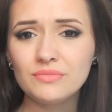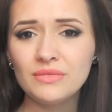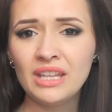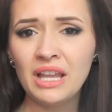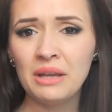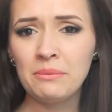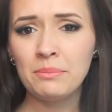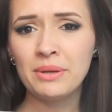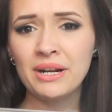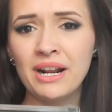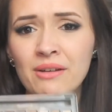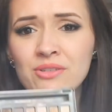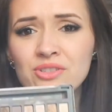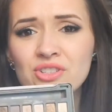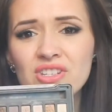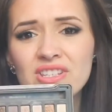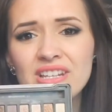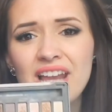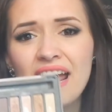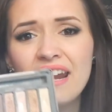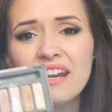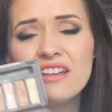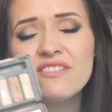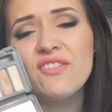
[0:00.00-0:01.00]
but I was
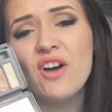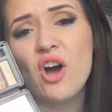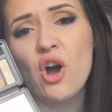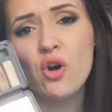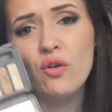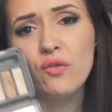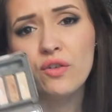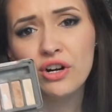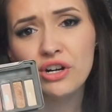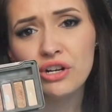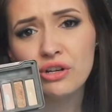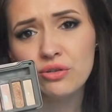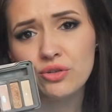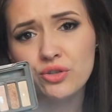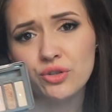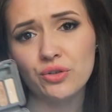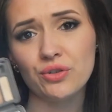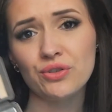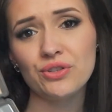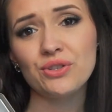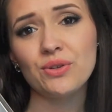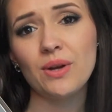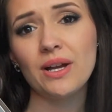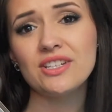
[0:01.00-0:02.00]
just kind of over
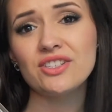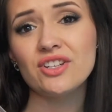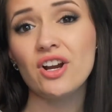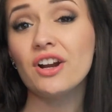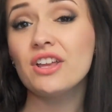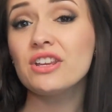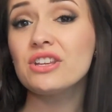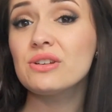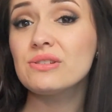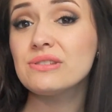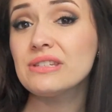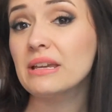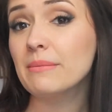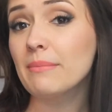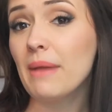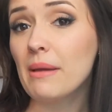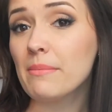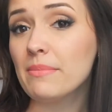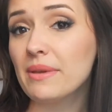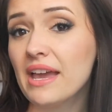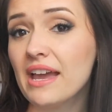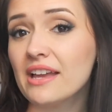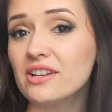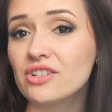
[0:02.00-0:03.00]
neutrals. So I started using my
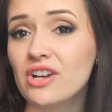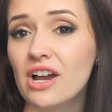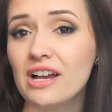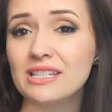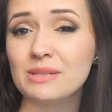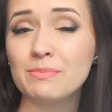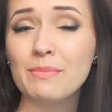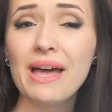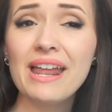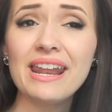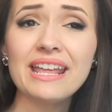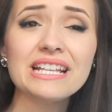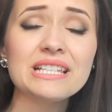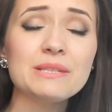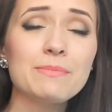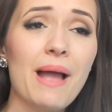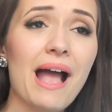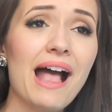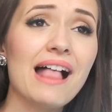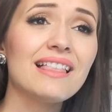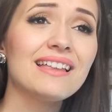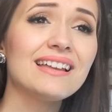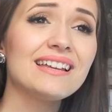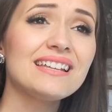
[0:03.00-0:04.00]
BH Cosmetics
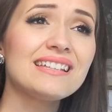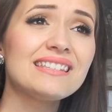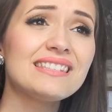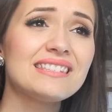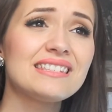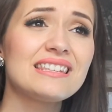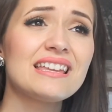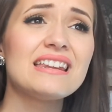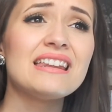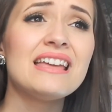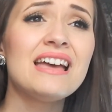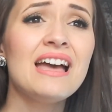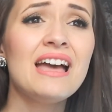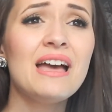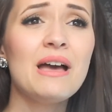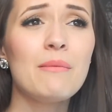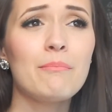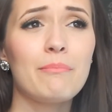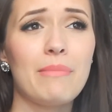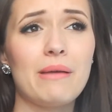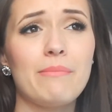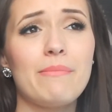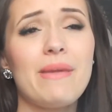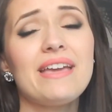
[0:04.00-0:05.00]
palettes and
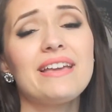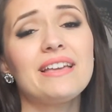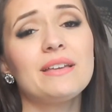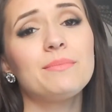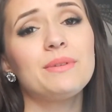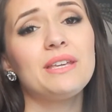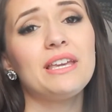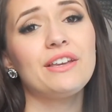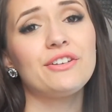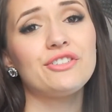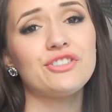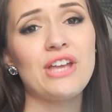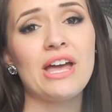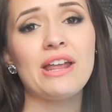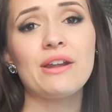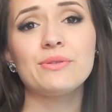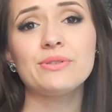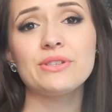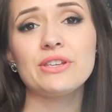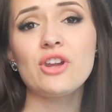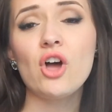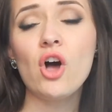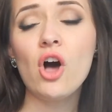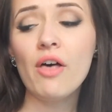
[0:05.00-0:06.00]
my Makeup Geek
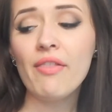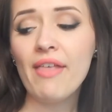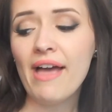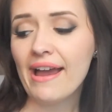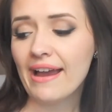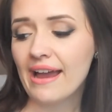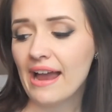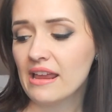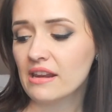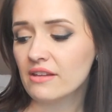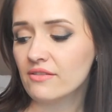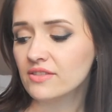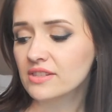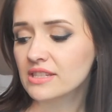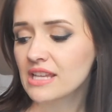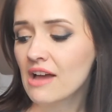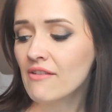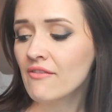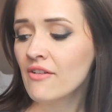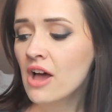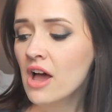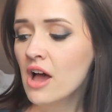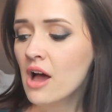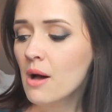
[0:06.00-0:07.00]
shadows and all that kind of
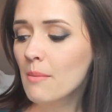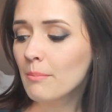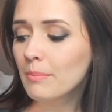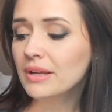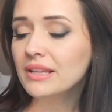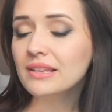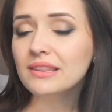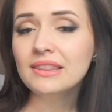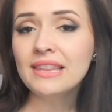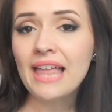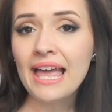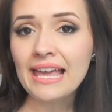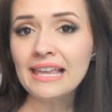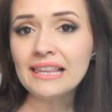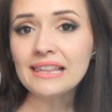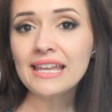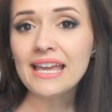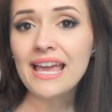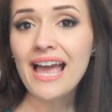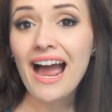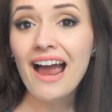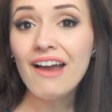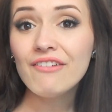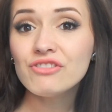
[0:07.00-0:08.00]
stuff. But
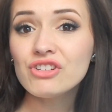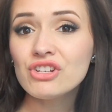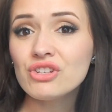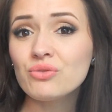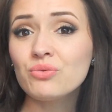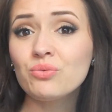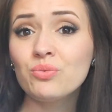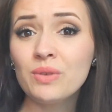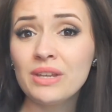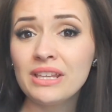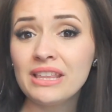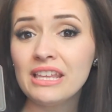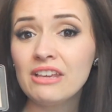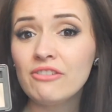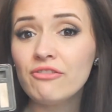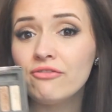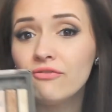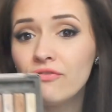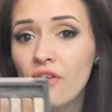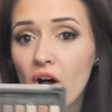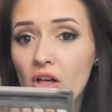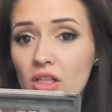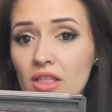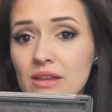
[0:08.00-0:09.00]
lately I've just really
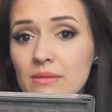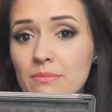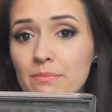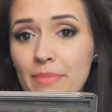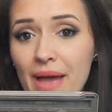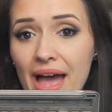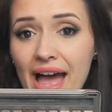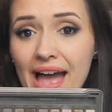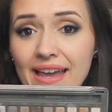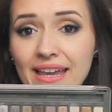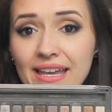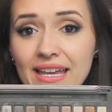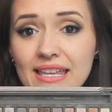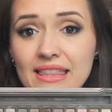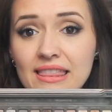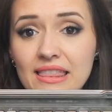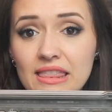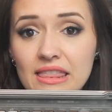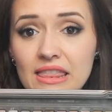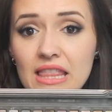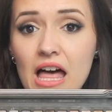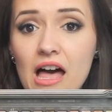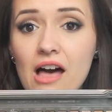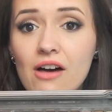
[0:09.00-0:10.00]
fallen back
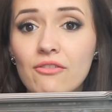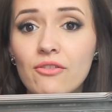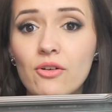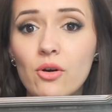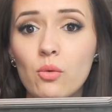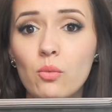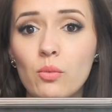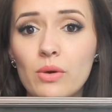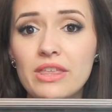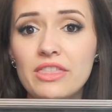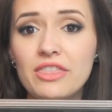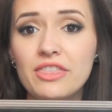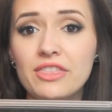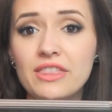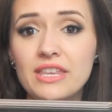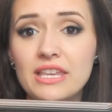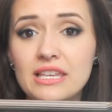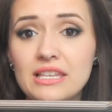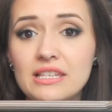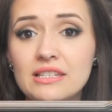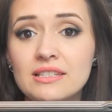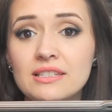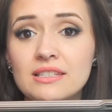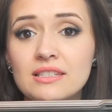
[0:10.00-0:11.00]
in love with
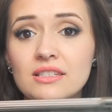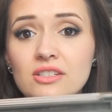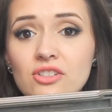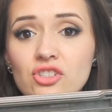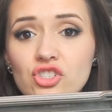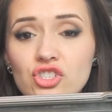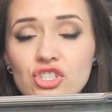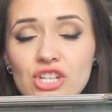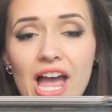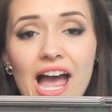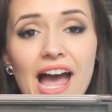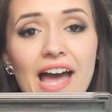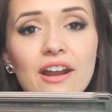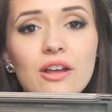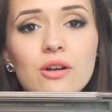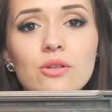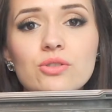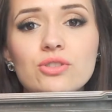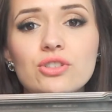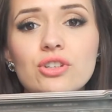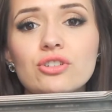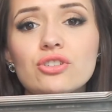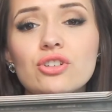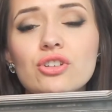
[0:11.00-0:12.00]
these
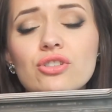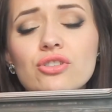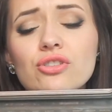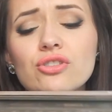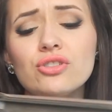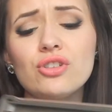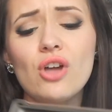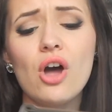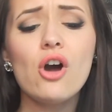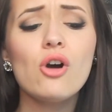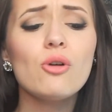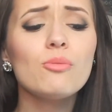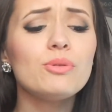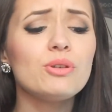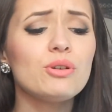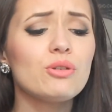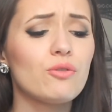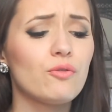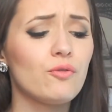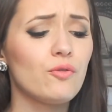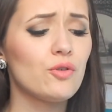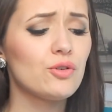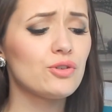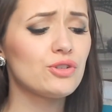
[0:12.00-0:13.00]
shadows. They're just so
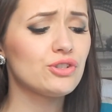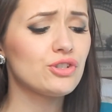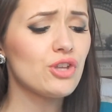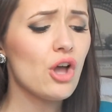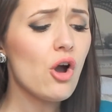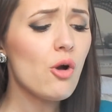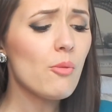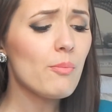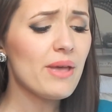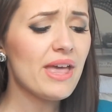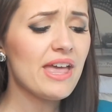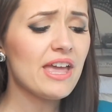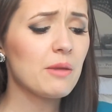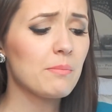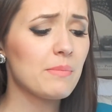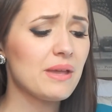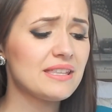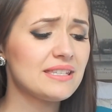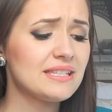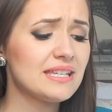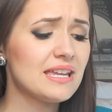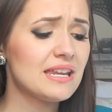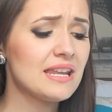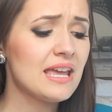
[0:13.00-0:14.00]
beautiful, so
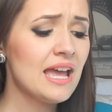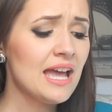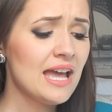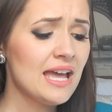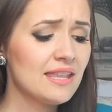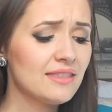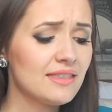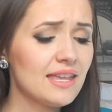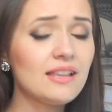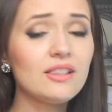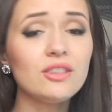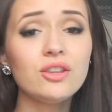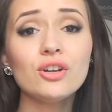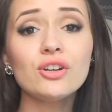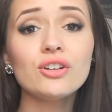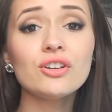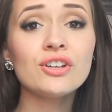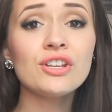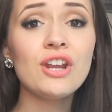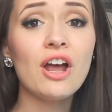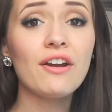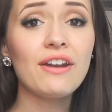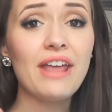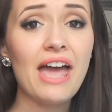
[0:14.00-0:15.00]
pigmented. They look
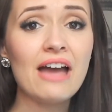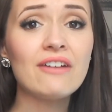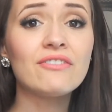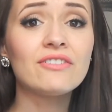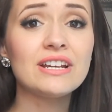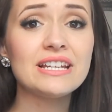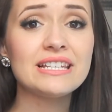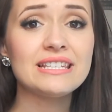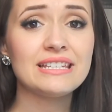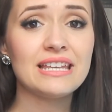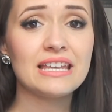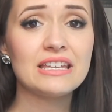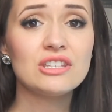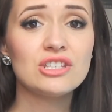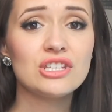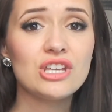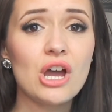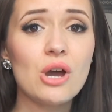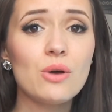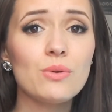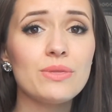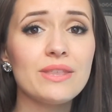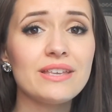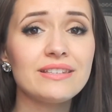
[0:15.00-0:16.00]
good on every skin
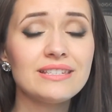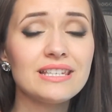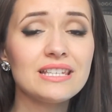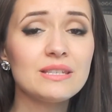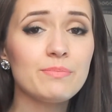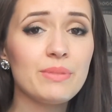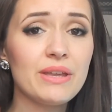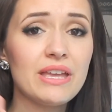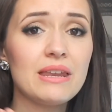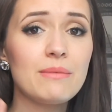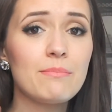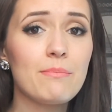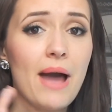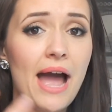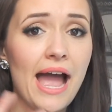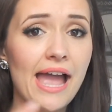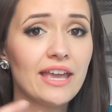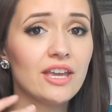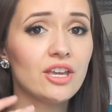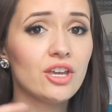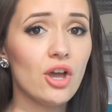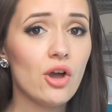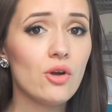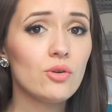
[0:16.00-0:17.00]
tone. This has been
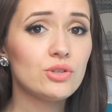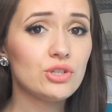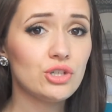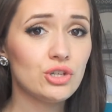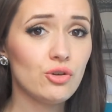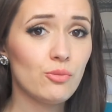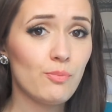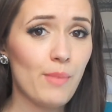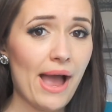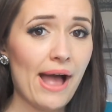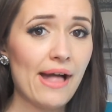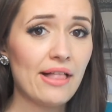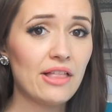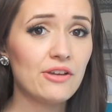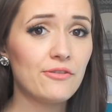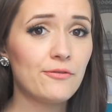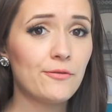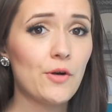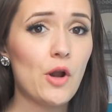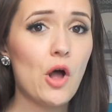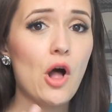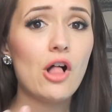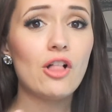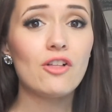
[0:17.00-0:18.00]
my go-to palette
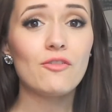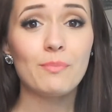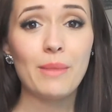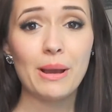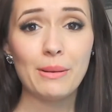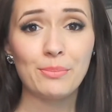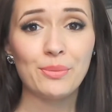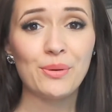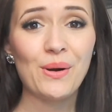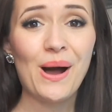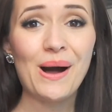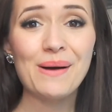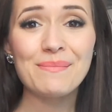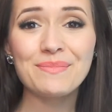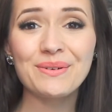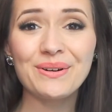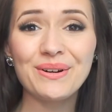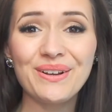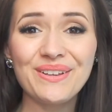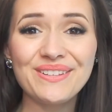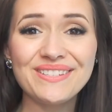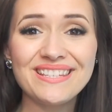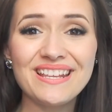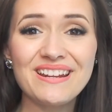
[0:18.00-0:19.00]
for all of my prom
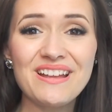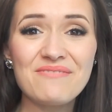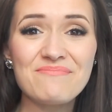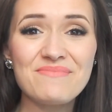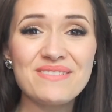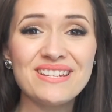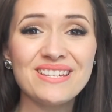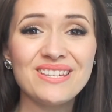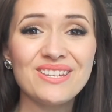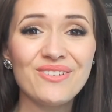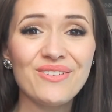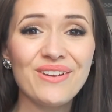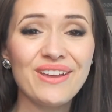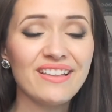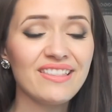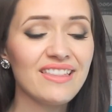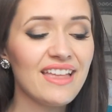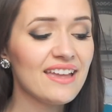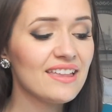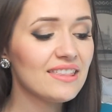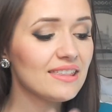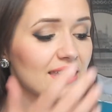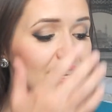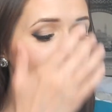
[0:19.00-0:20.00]
girls that I've been doing
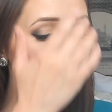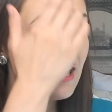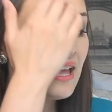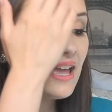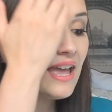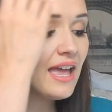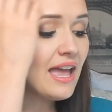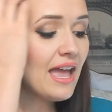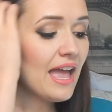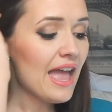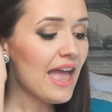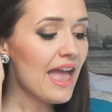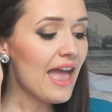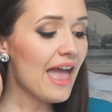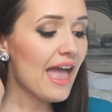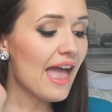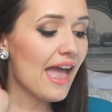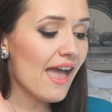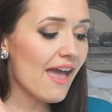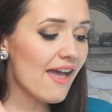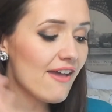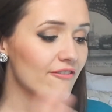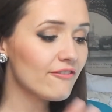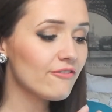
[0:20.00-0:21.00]
lately.
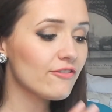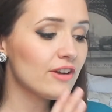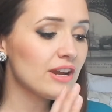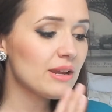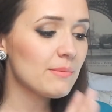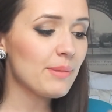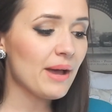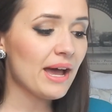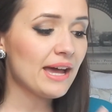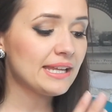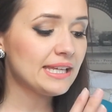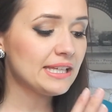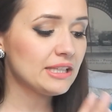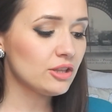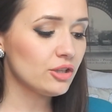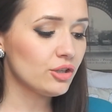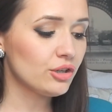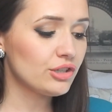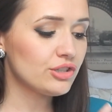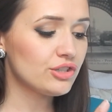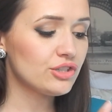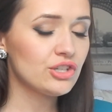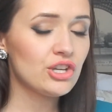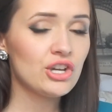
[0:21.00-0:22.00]
Everybody
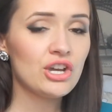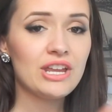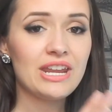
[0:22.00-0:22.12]
looks good